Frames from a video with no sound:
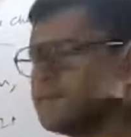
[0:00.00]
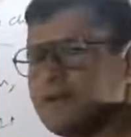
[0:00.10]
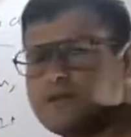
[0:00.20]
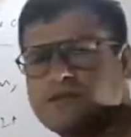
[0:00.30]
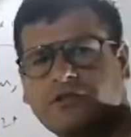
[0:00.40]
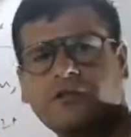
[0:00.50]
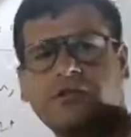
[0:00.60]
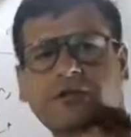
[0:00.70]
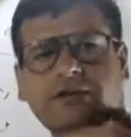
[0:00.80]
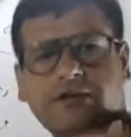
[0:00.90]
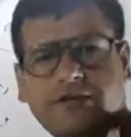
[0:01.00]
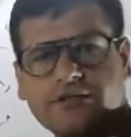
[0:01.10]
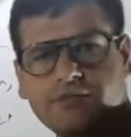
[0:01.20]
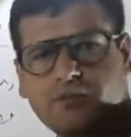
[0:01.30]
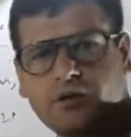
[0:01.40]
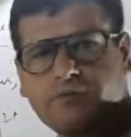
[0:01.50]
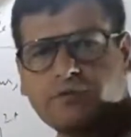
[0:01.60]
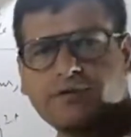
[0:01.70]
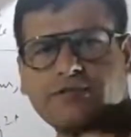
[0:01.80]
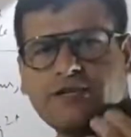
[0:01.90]
factor, release the
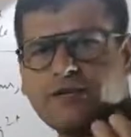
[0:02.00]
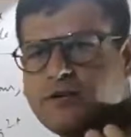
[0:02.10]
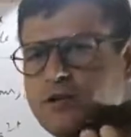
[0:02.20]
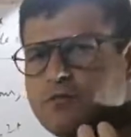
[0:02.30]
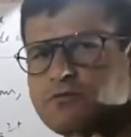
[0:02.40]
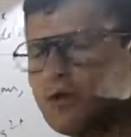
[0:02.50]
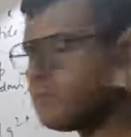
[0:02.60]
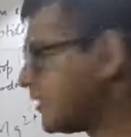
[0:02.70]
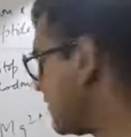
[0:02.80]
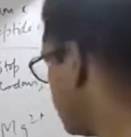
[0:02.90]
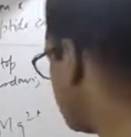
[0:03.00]
polypeptide chain from the